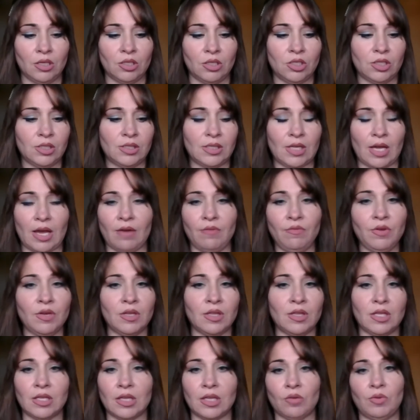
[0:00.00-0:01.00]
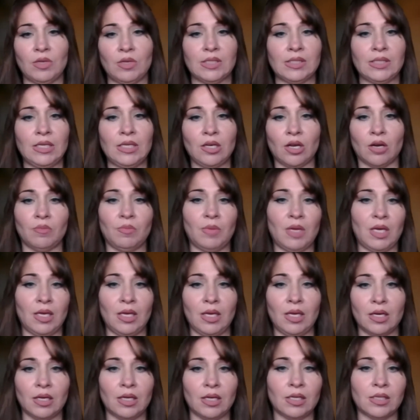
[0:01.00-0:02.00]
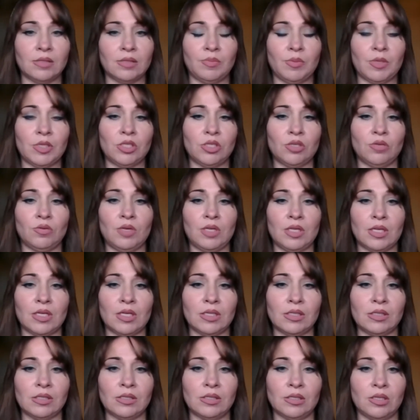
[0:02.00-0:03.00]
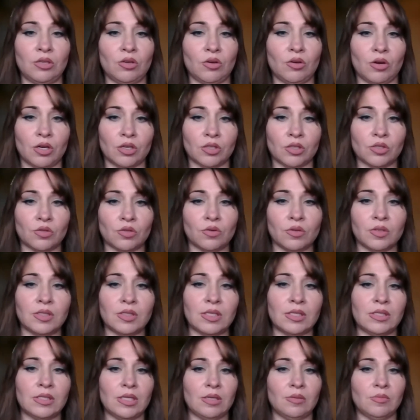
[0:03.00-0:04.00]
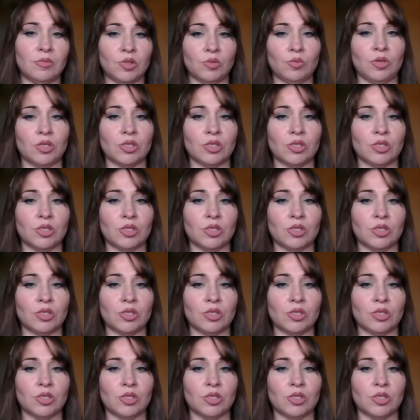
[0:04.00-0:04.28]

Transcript: just everything that we've seen. Our media has been doing this, our school systems.